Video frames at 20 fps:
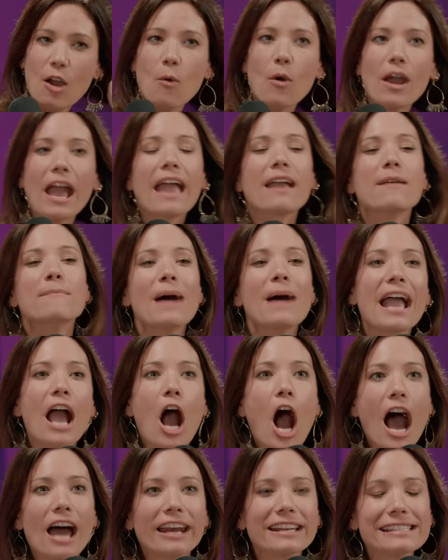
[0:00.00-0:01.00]
love okay, a my
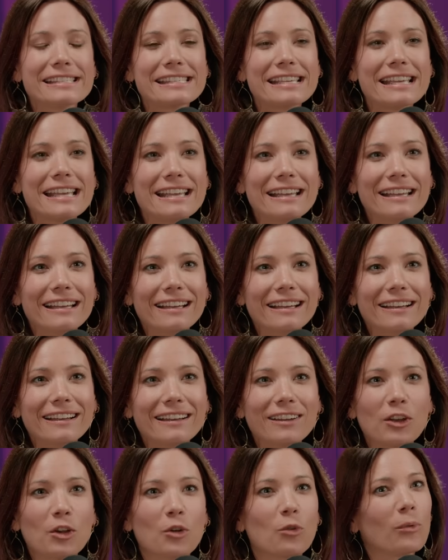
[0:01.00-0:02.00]
Toyota. Odyssey,
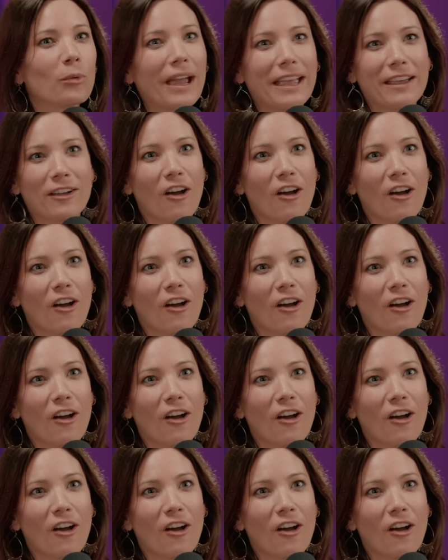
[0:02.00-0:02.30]
great